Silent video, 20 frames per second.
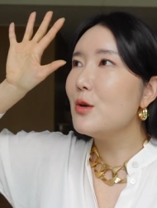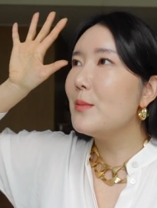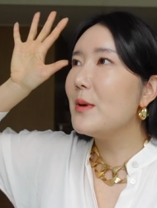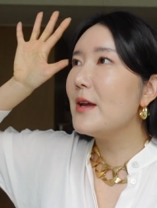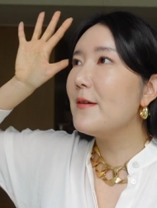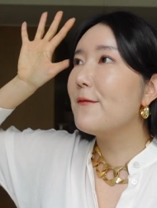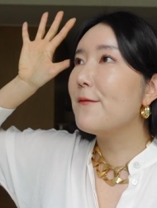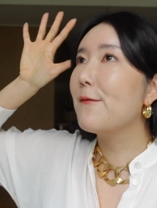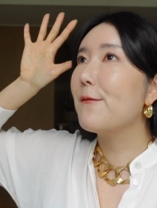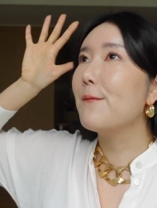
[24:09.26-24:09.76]
To
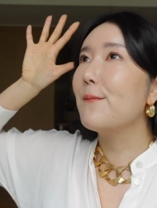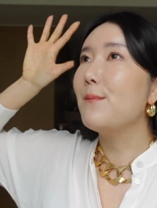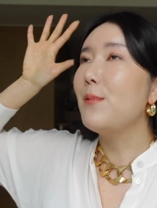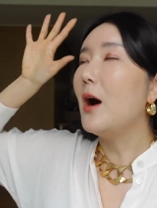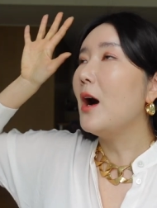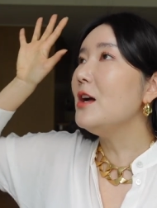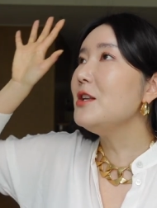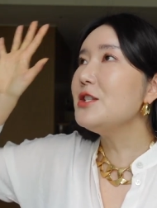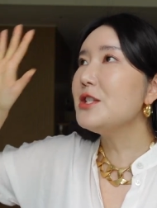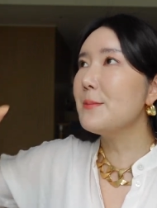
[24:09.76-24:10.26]
be
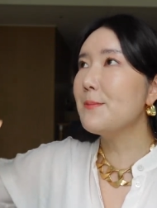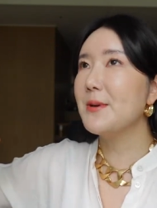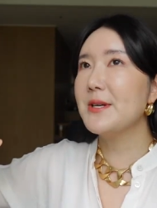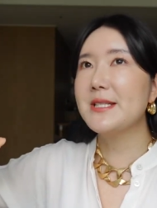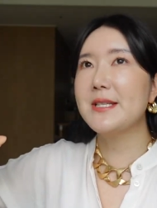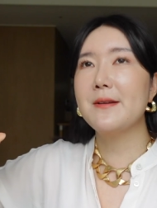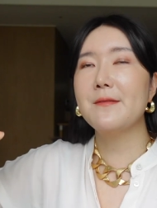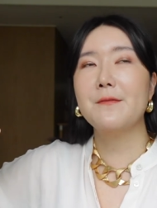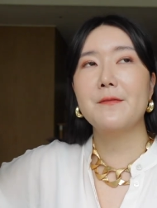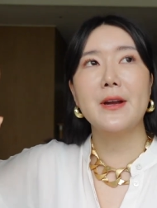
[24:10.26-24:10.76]
one hundred
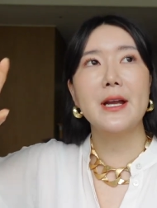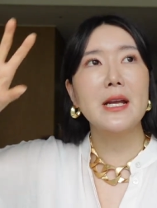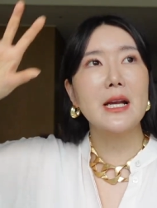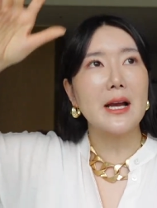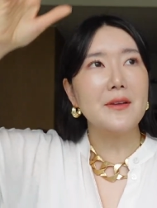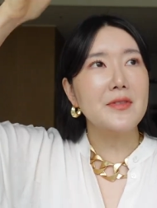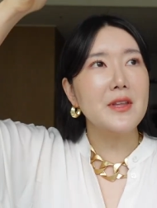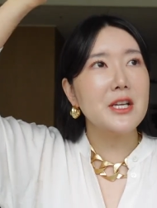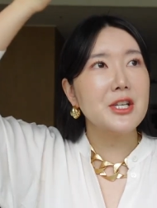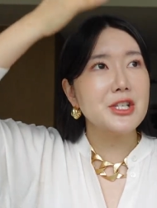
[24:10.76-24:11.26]
percent frank,
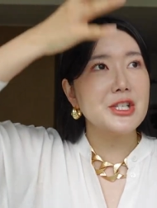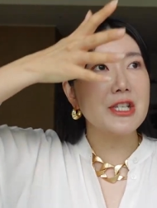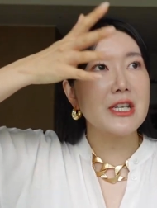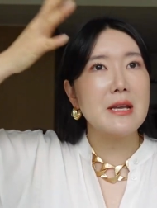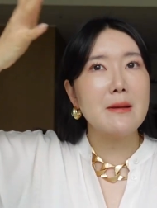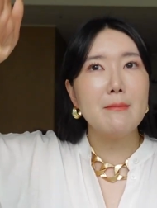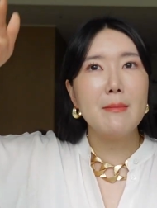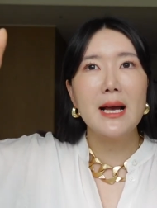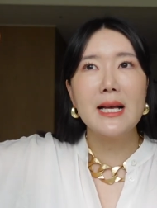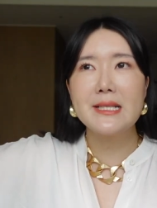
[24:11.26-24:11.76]
I think
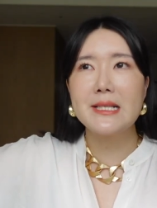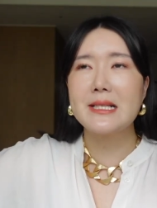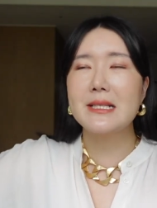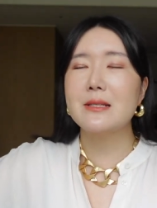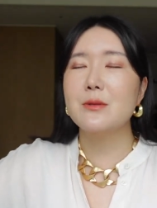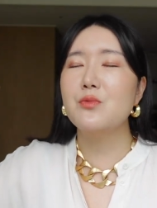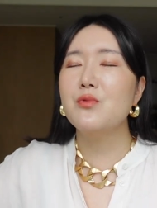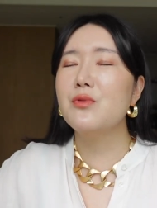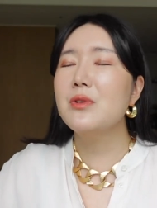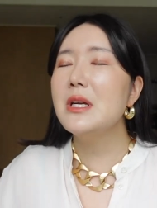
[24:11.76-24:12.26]
sheet
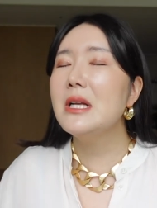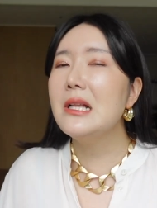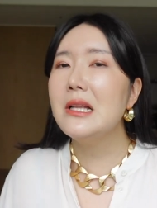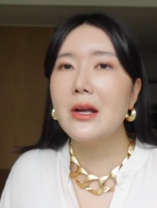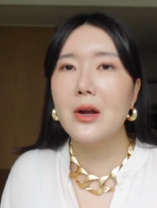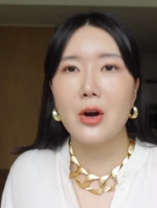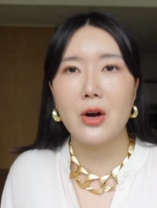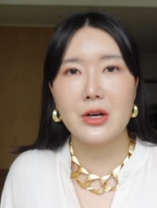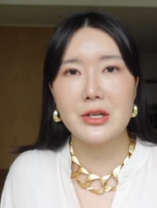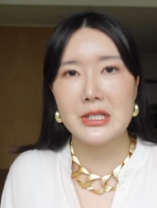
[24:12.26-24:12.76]
masks is
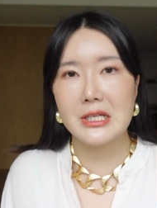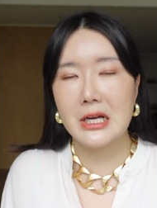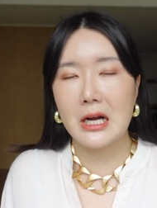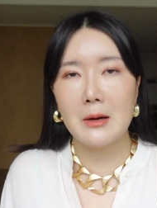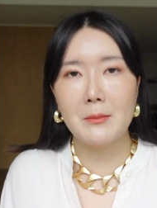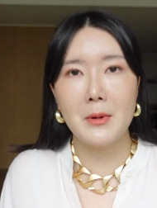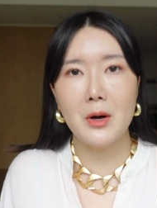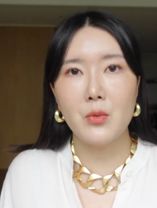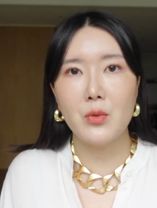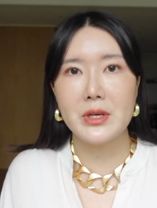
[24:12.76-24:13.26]
really hard to
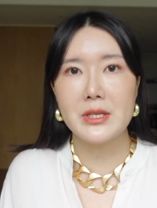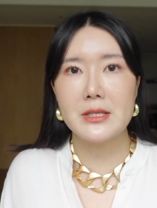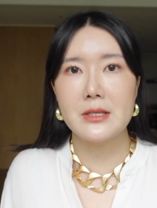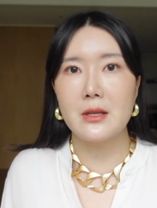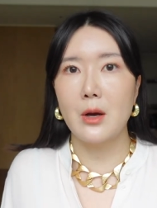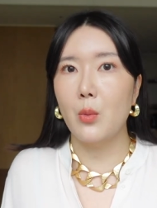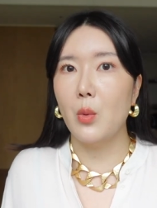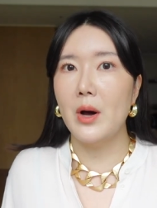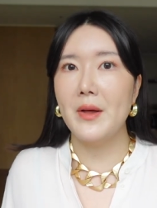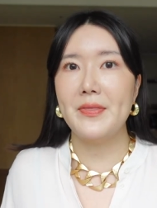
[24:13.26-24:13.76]
come up with
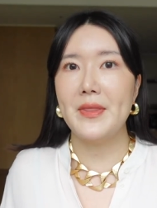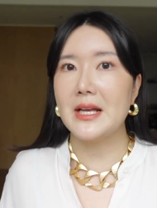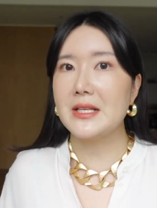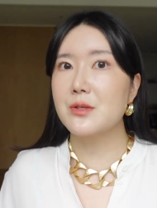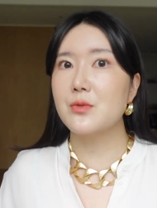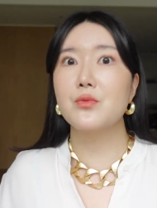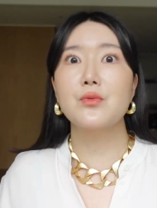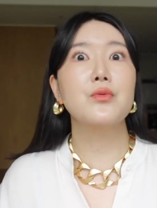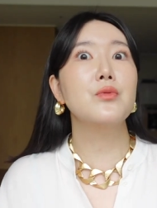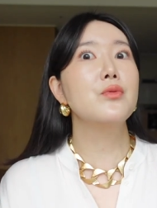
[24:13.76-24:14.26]
the one
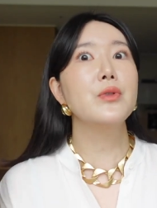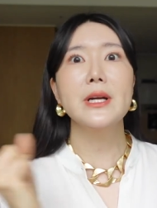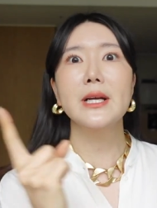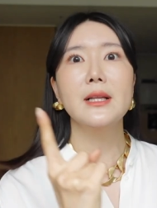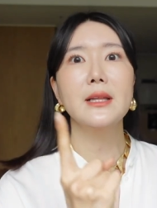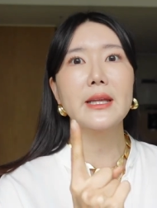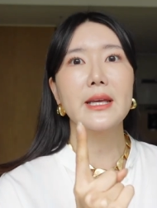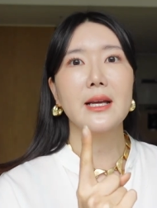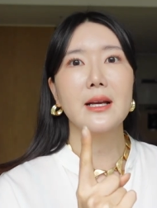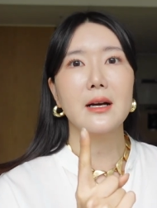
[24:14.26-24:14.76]
that's
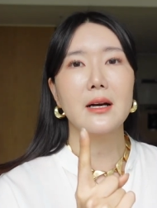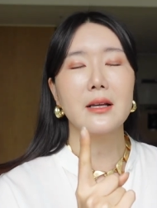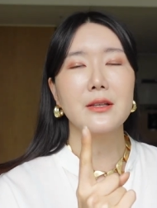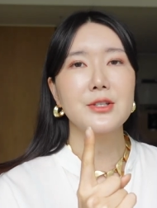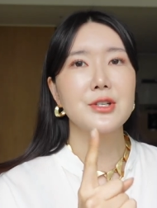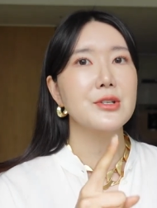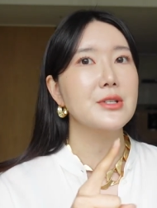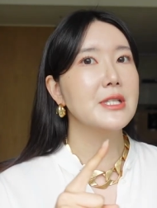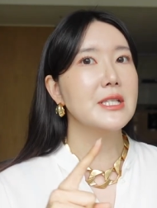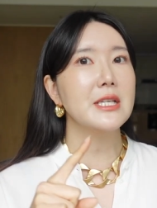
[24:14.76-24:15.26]
really
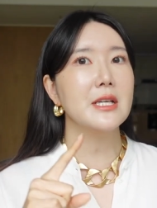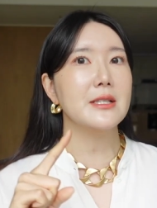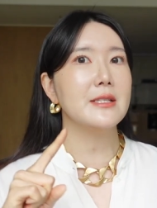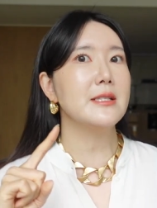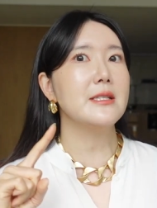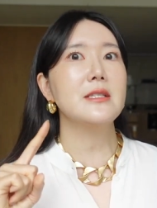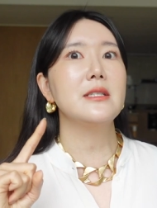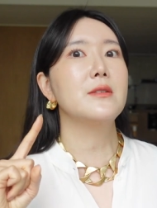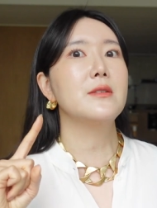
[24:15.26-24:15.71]
good, to see a